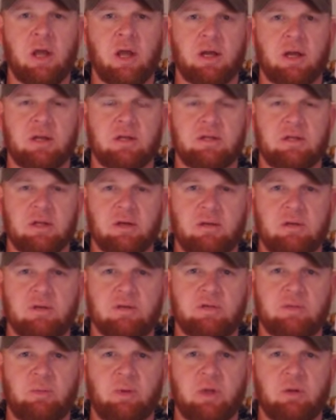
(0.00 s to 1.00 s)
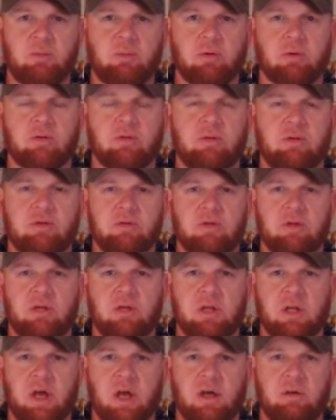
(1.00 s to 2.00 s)
And I tell those people you
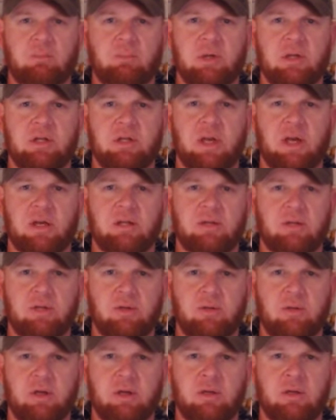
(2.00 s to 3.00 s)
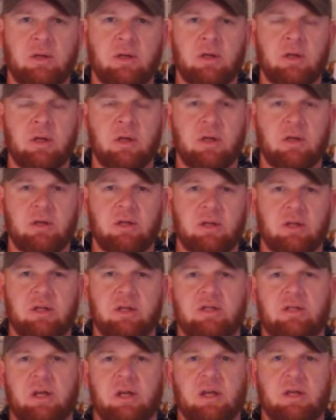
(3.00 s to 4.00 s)
should not be tattooing. You
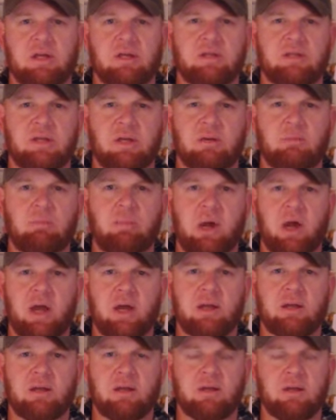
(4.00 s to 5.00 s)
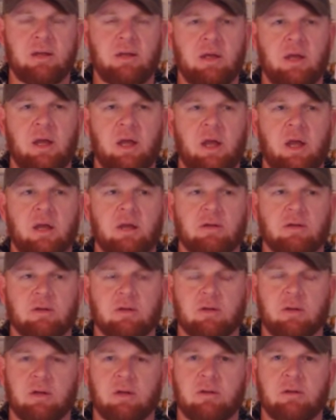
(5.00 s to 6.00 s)
need to take a step back and
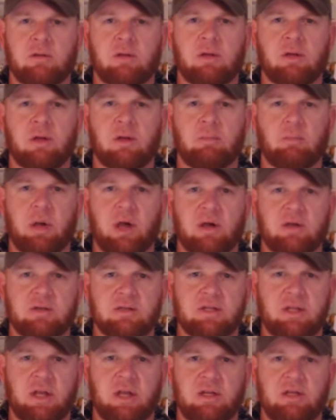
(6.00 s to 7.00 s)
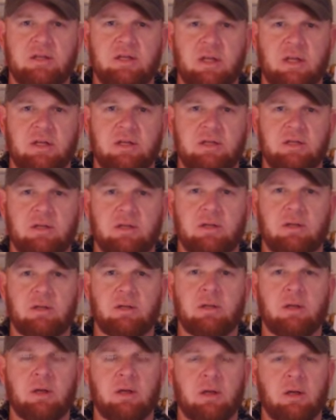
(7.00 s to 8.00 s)
learn about sanitation
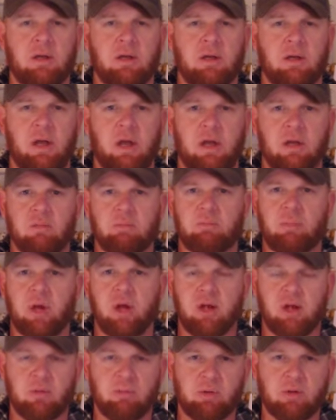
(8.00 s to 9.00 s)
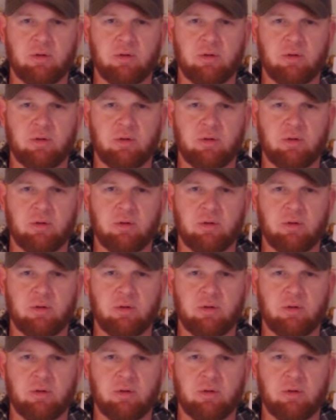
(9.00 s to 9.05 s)
and barrier